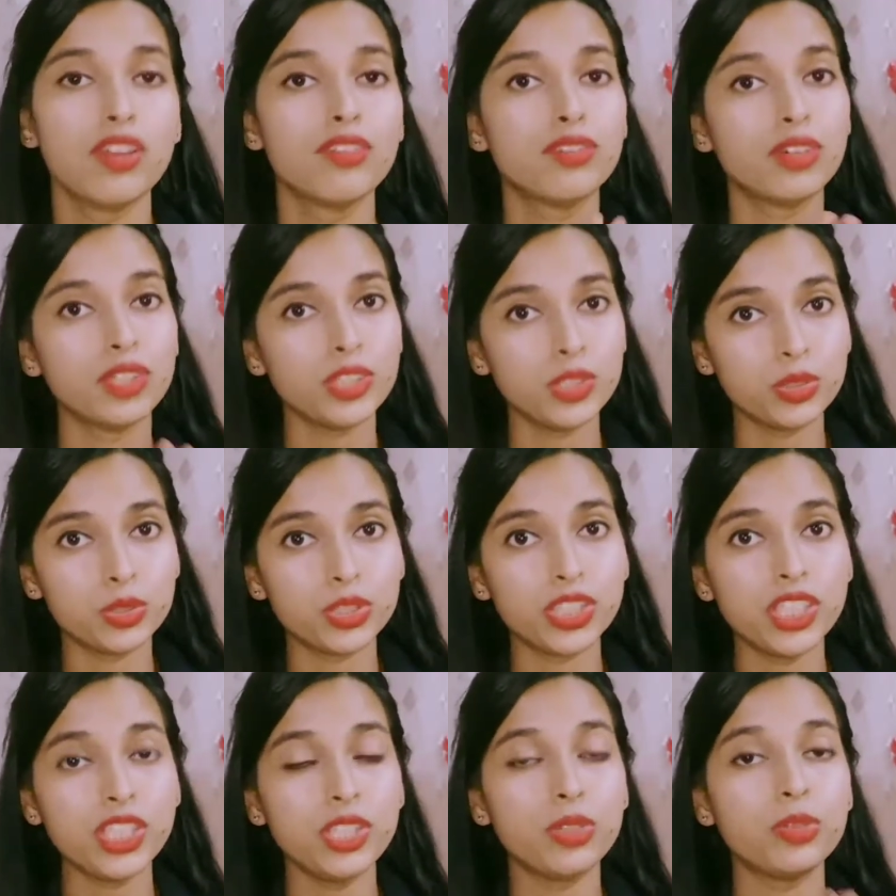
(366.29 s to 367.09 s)
For
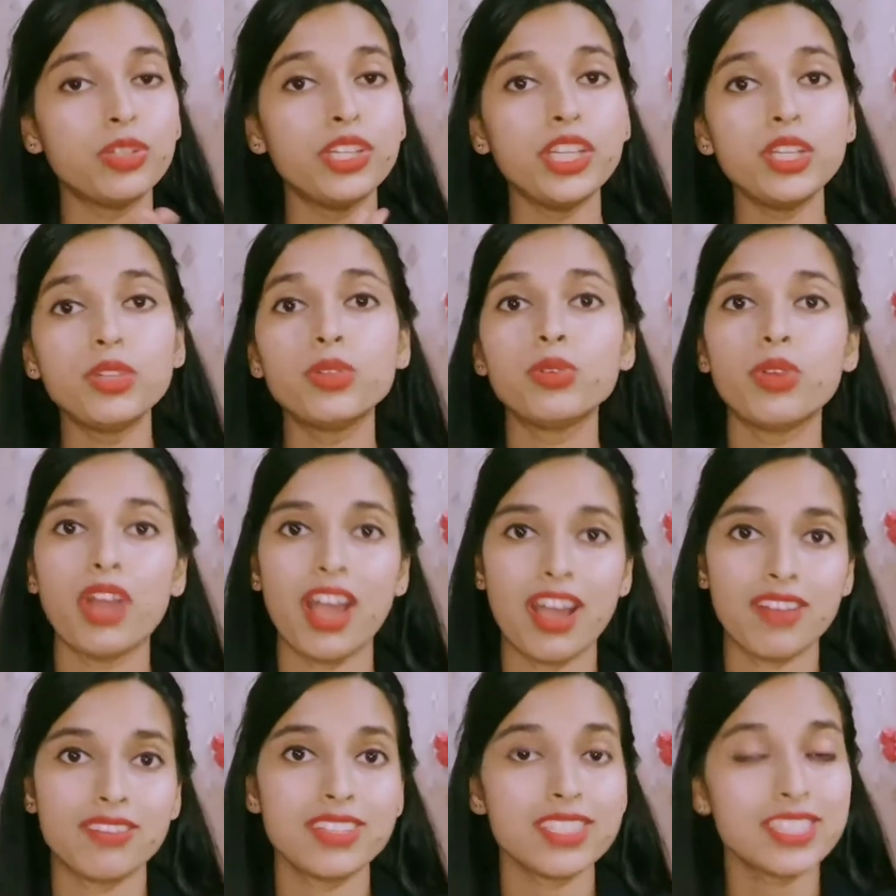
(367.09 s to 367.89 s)
using, you need to
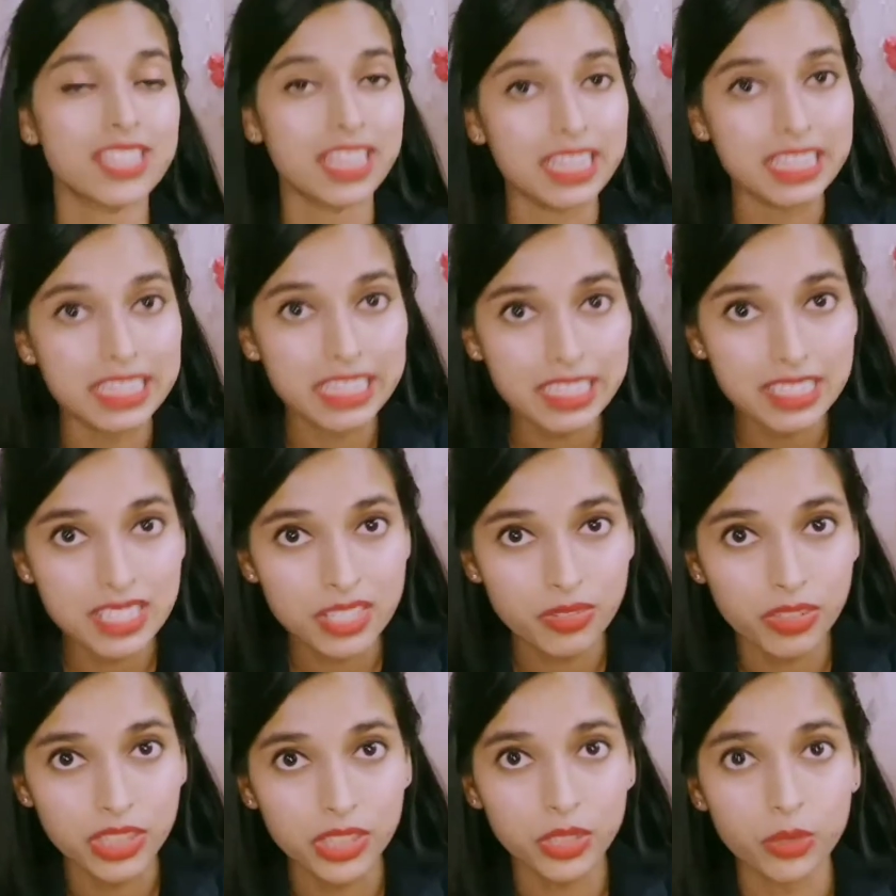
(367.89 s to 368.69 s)
have a
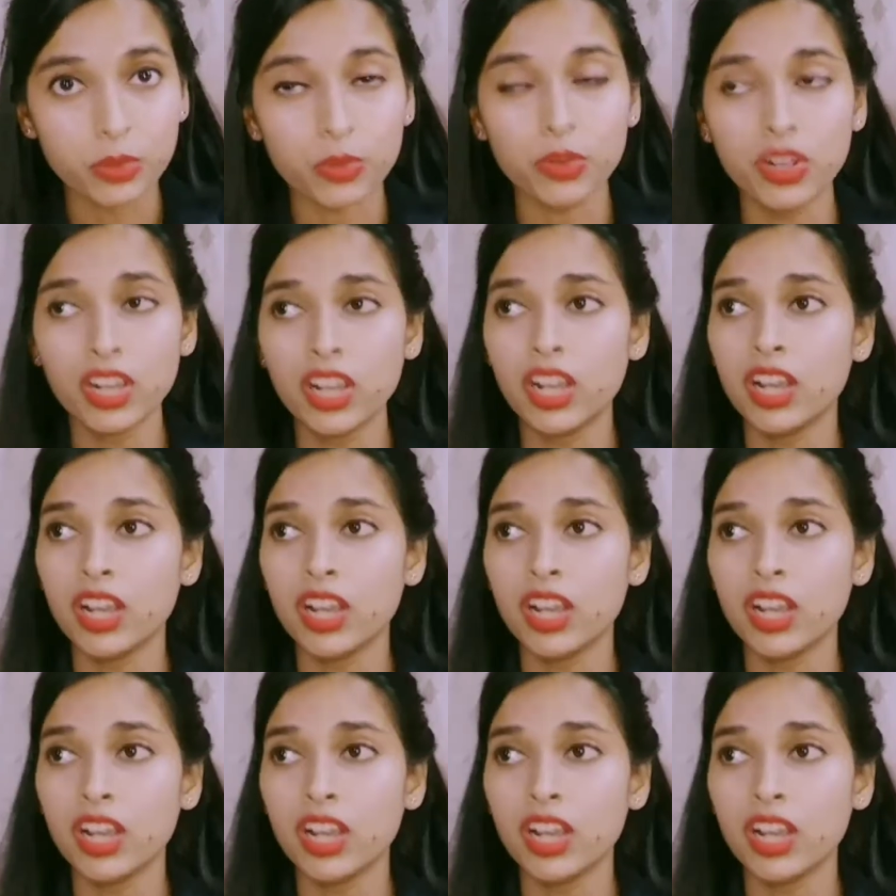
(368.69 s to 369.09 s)
sentence with you,